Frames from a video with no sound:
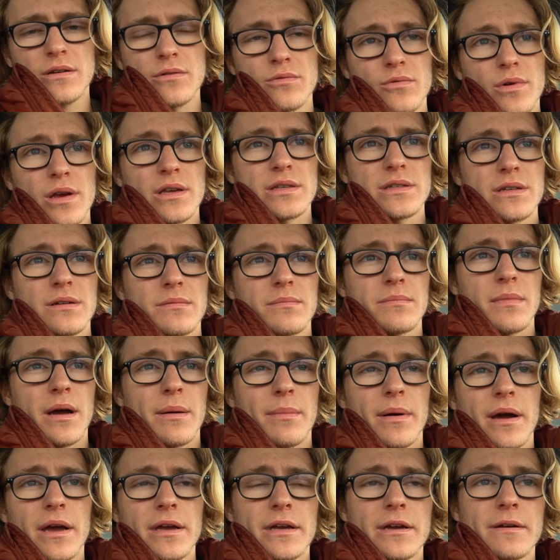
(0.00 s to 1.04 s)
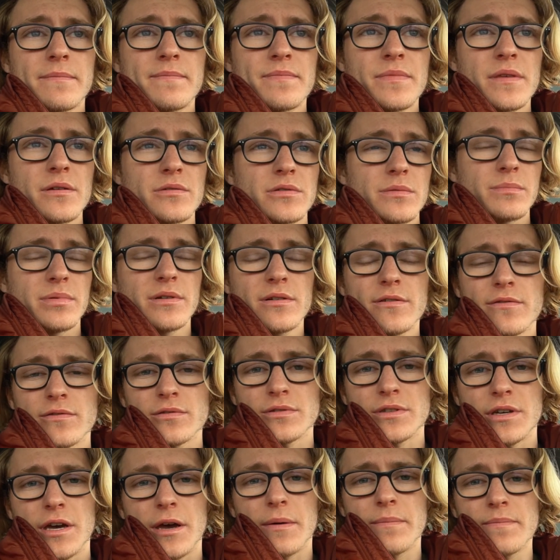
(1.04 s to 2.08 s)
racing my bike. It was a beautiful
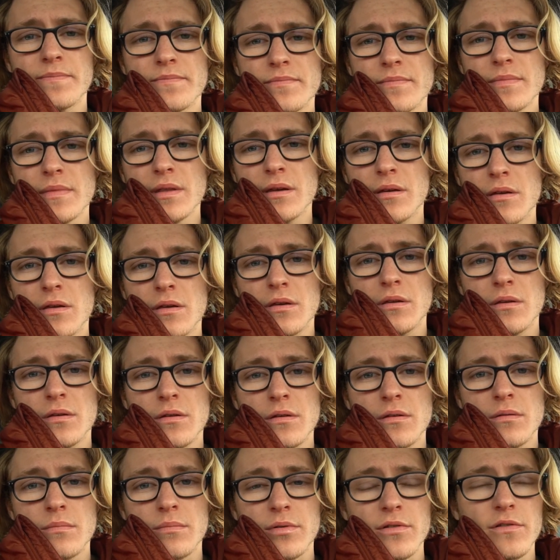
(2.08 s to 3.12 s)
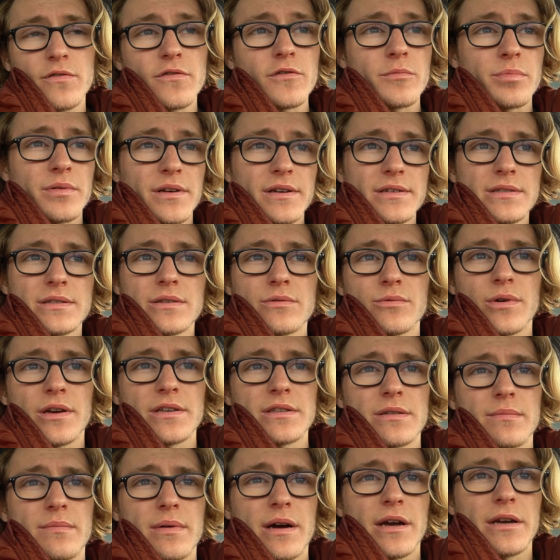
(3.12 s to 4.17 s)
day, beautiful place to
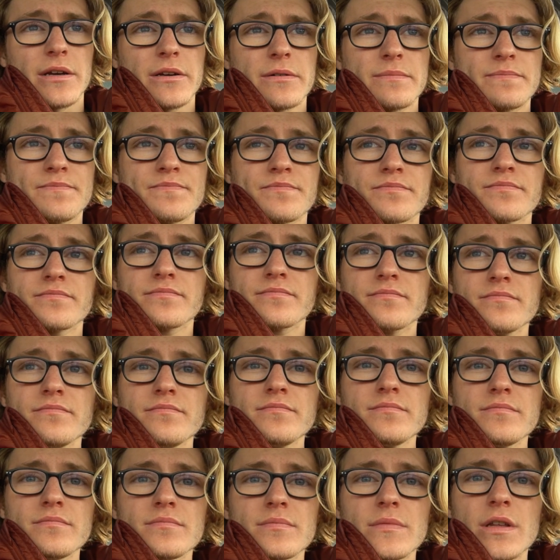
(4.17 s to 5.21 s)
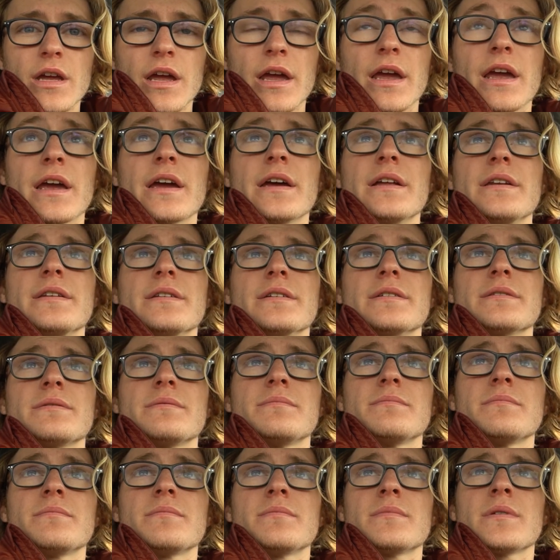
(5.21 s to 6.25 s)
race a bike, and
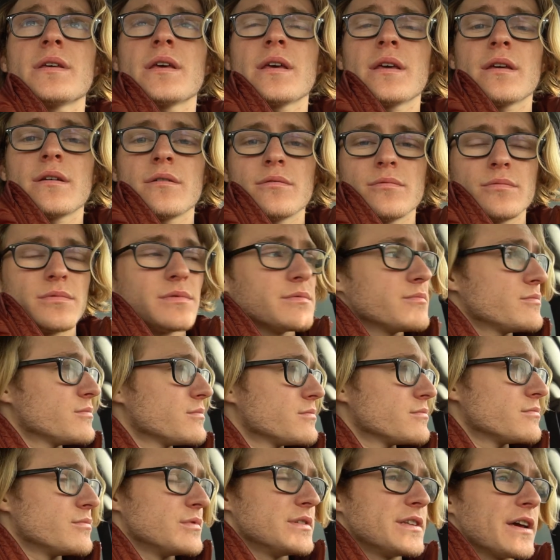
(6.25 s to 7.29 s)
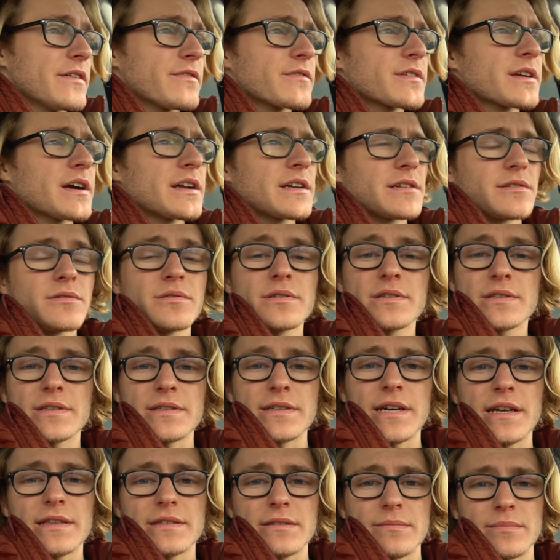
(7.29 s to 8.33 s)
we definitely got to do this
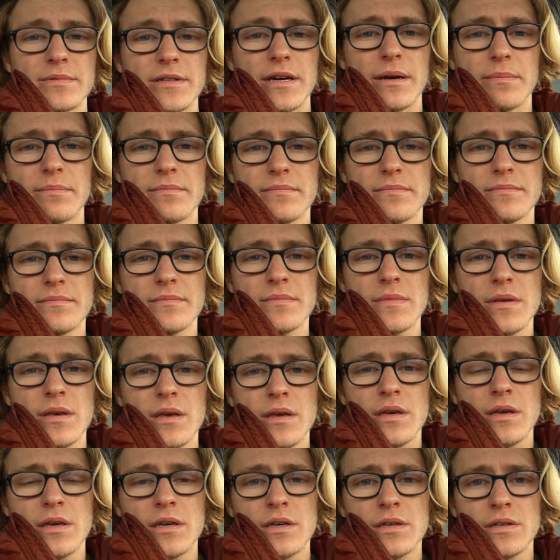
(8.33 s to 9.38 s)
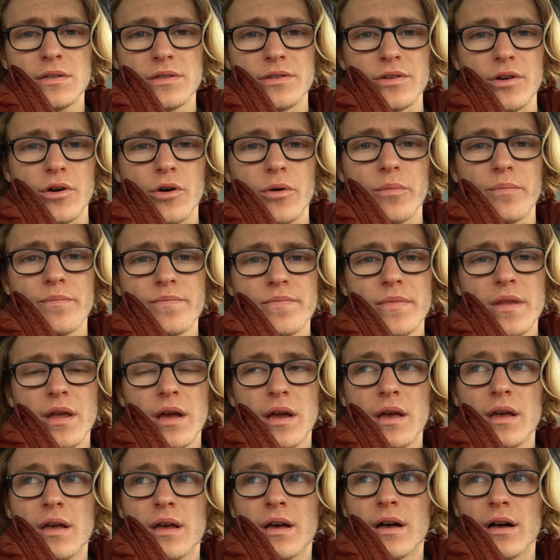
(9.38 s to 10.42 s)
again sometime. So
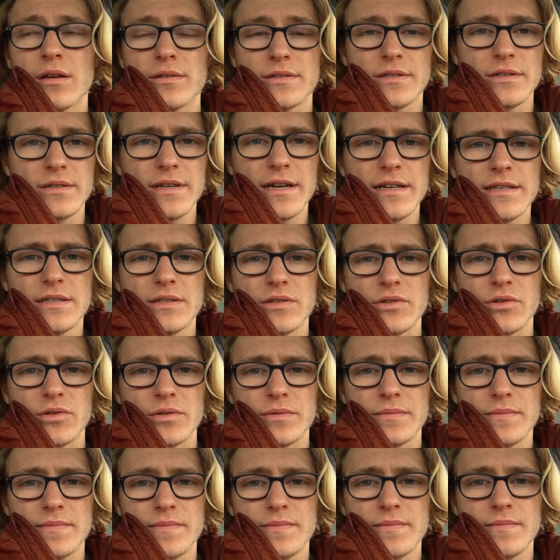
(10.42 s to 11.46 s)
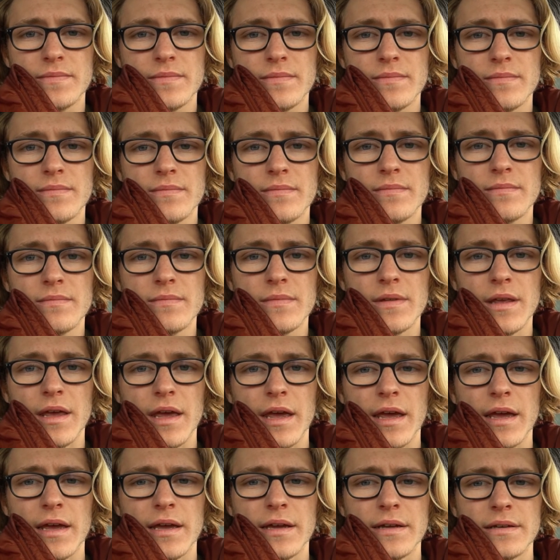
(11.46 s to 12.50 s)
I'll see you guys soon,
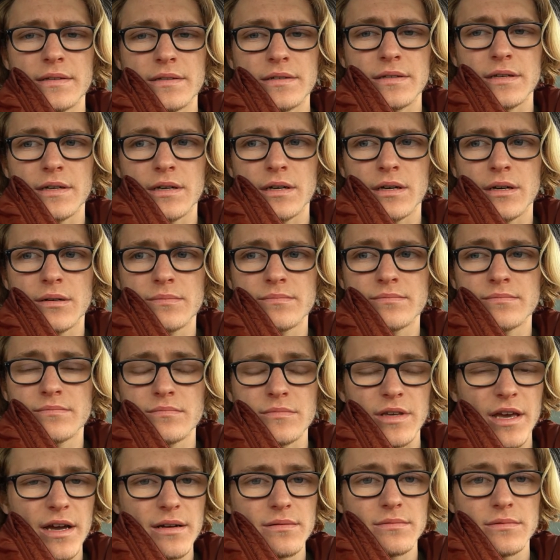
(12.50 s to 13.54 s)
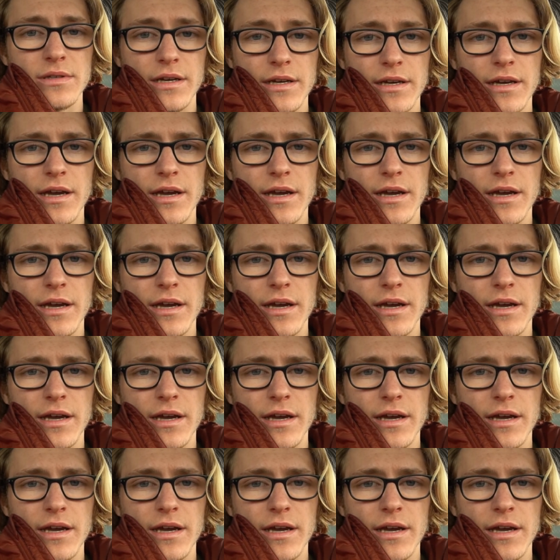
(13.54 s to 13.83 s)
and um, yeah, take